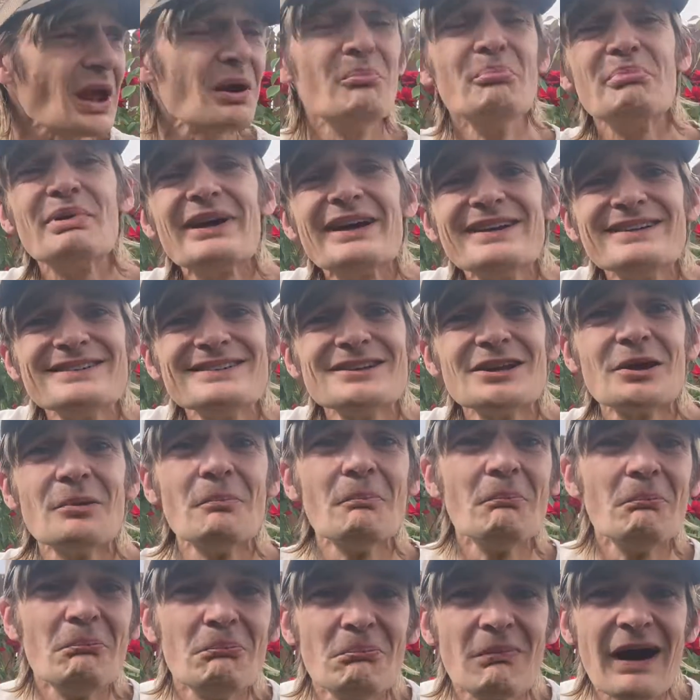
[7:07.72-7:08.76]
But
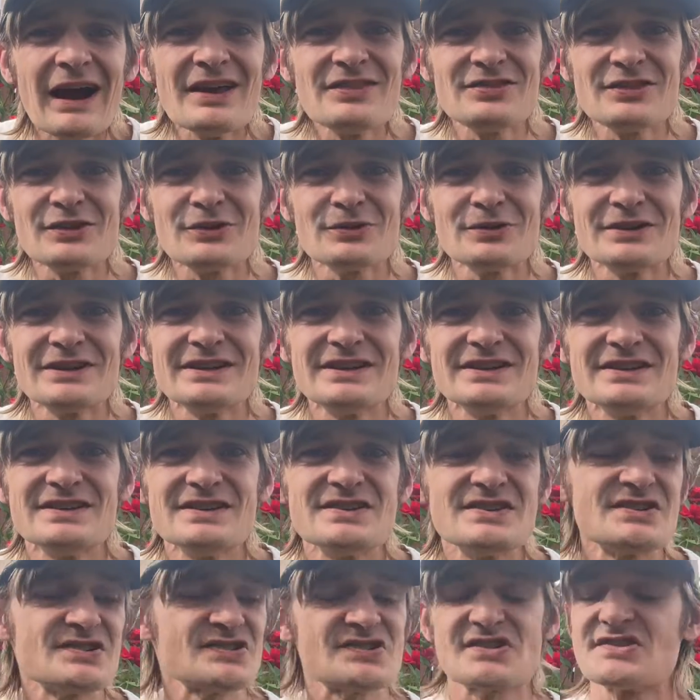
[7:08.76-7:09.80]
my theory
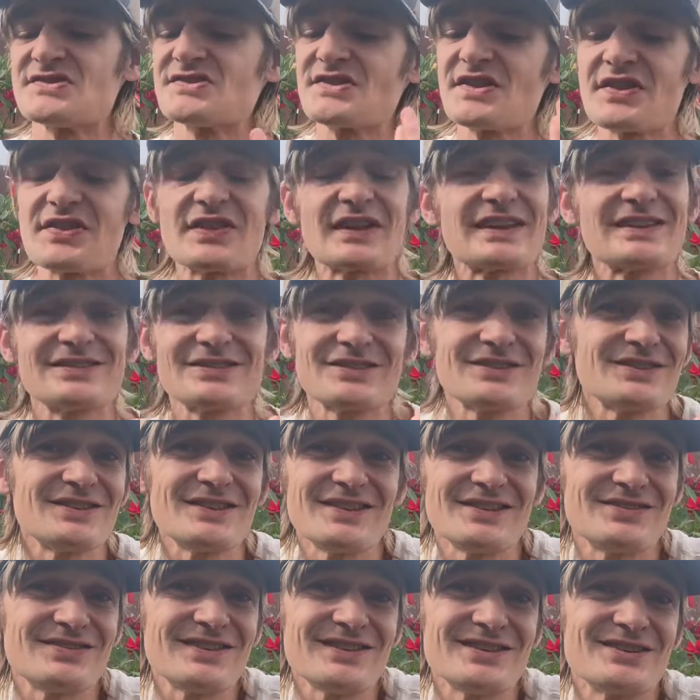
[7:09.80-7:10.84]
is
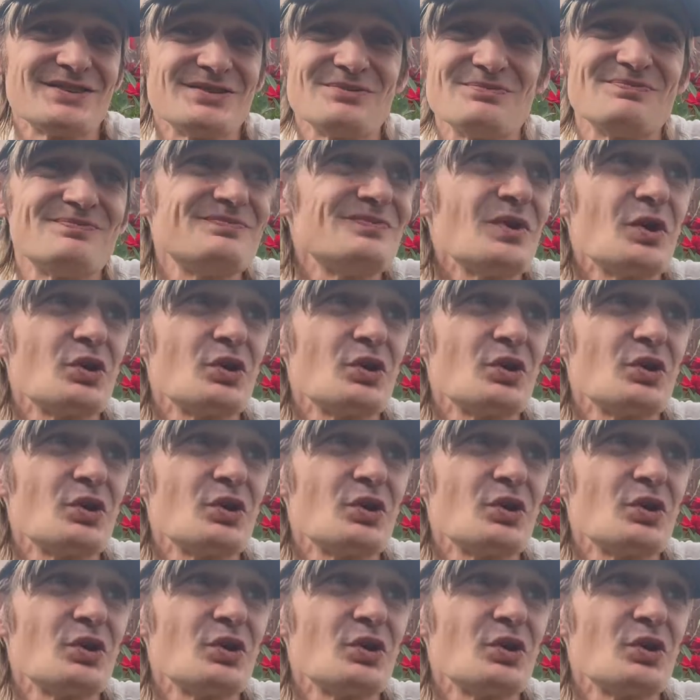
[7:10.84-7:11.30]
that the